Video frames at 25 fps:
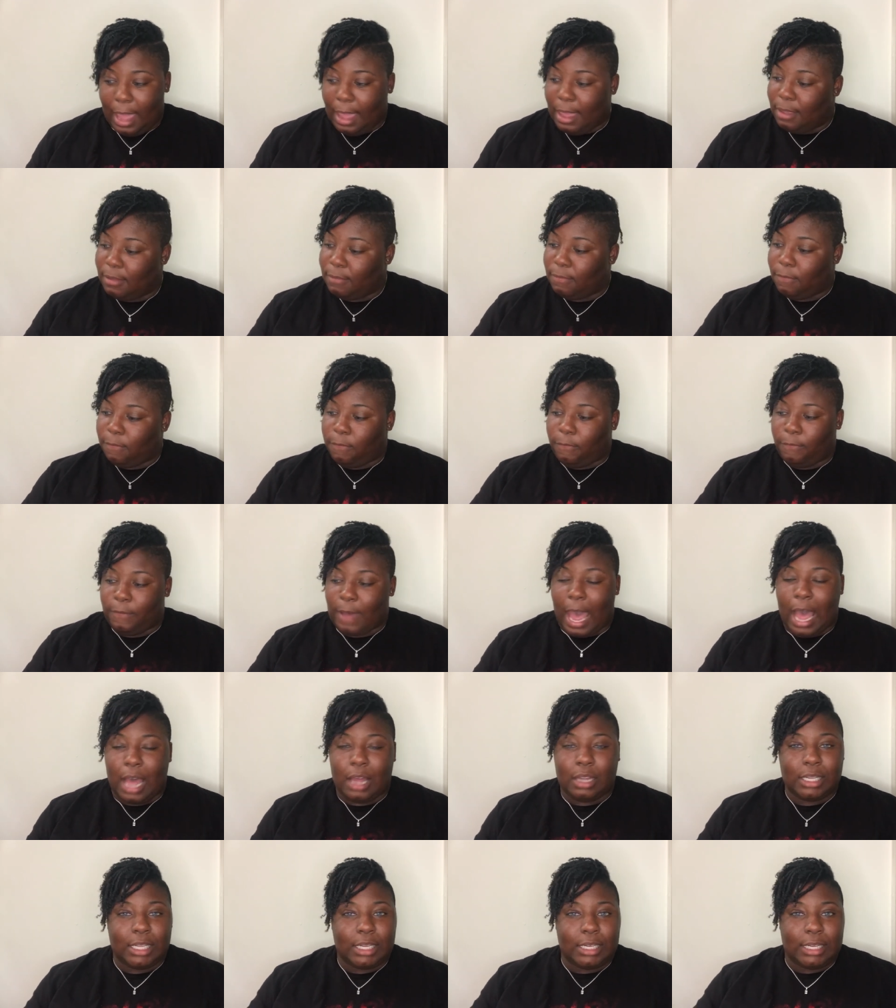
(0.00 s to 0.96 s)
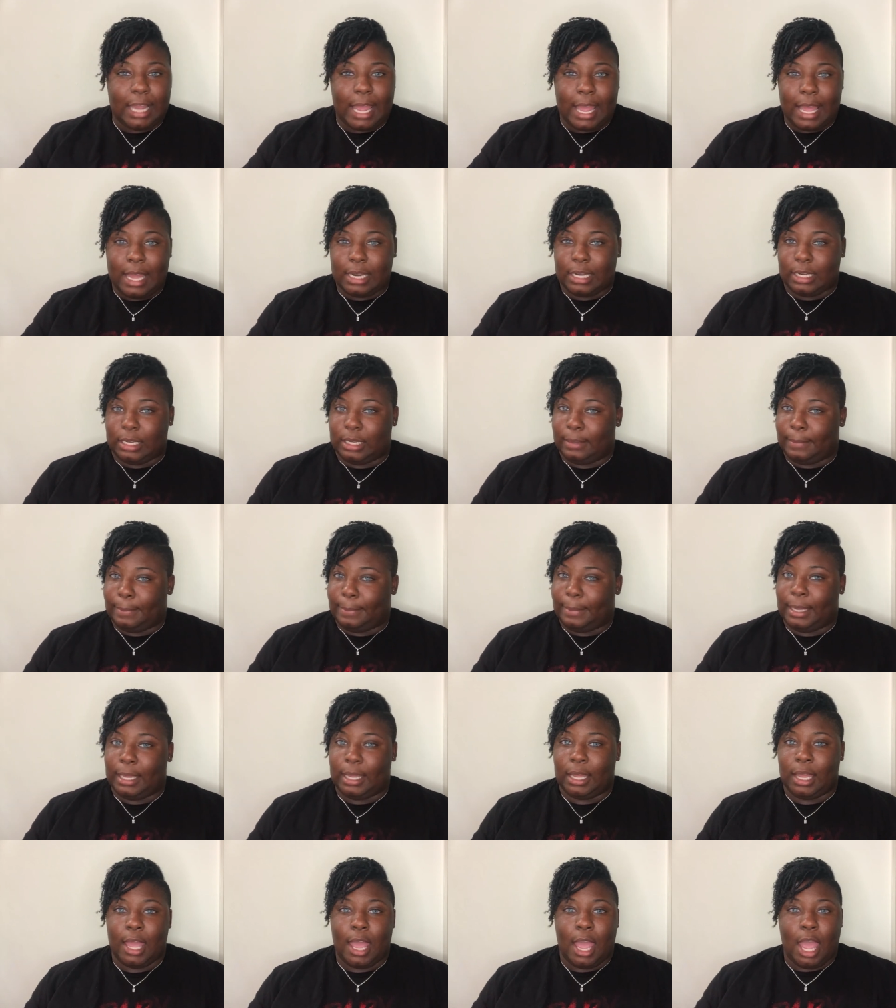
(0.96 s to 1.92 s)
and file it down a little
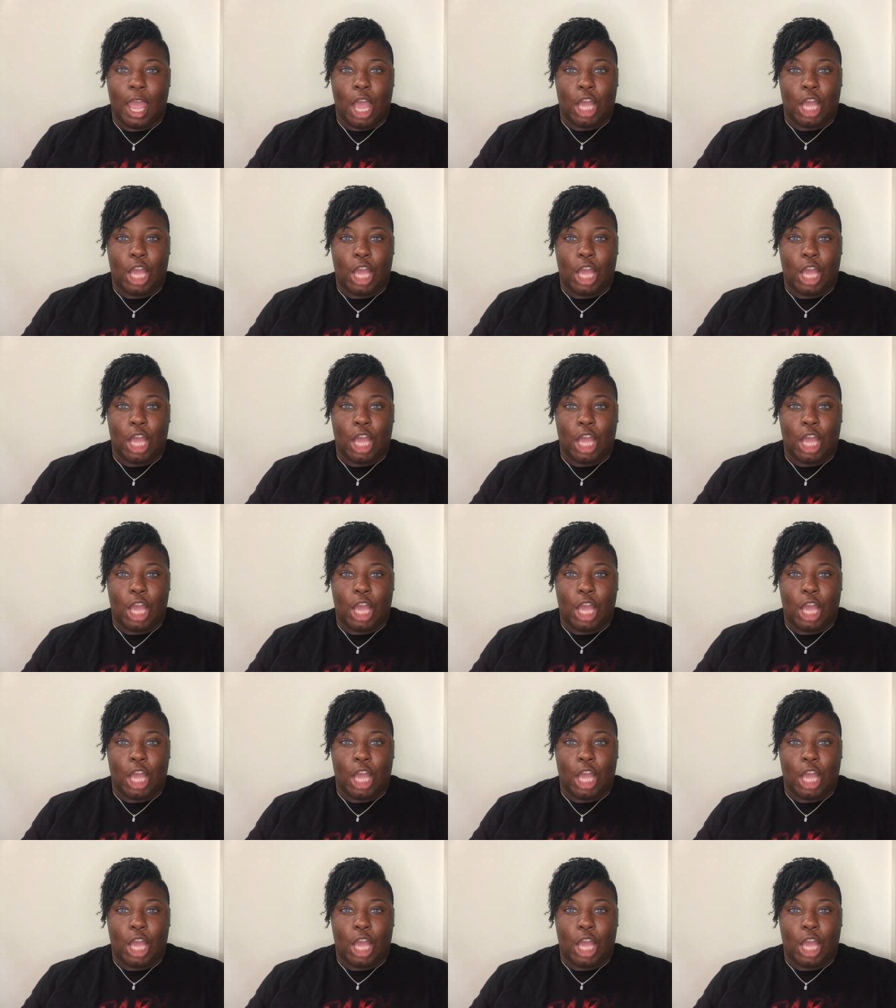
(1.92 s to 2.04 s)
bit.